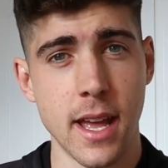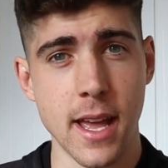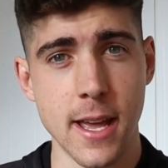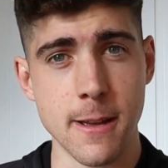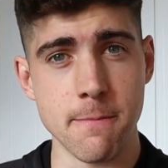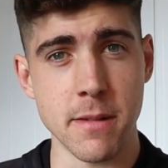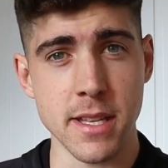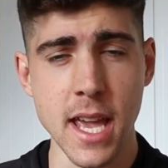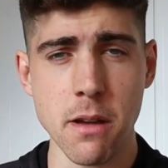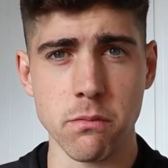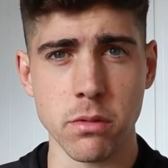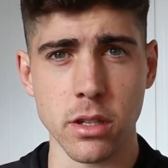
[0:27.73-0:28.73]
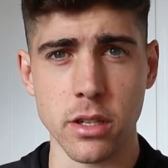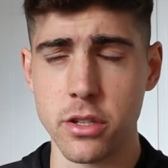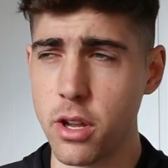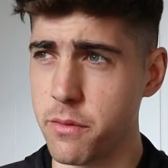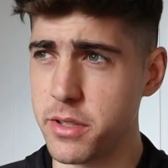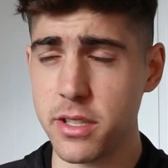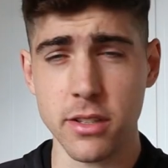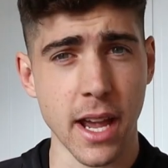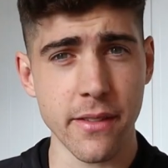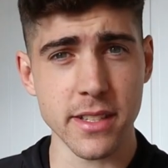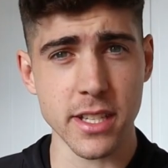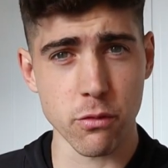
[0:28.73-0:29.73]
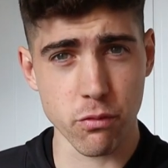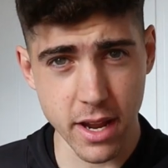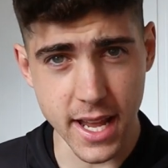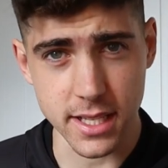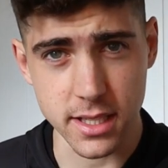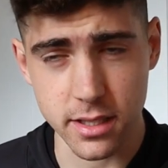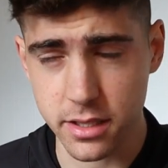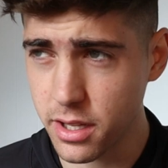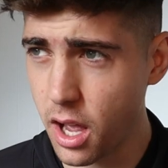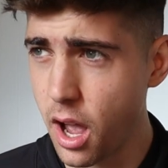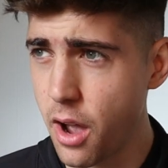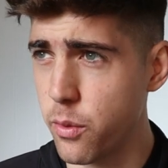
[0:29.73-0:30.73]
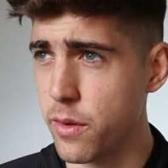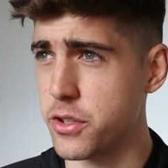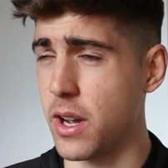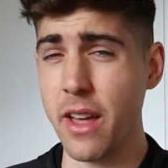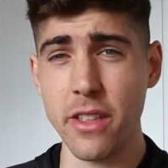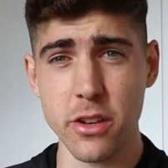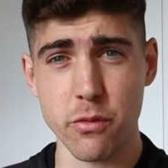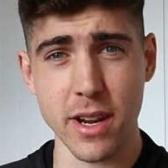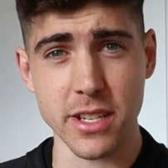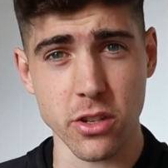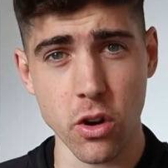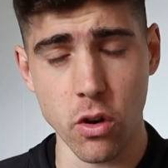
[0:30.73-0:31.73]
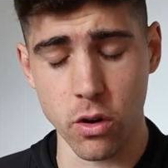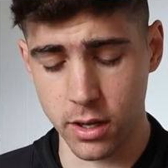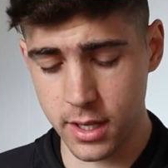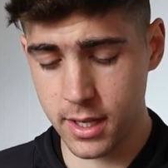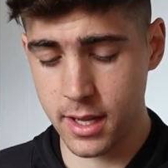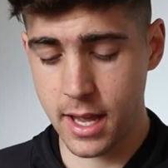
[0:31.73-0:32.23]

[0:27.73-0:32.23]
And yeah, we're going to obviously dive into the race to start off with. So how did the race go?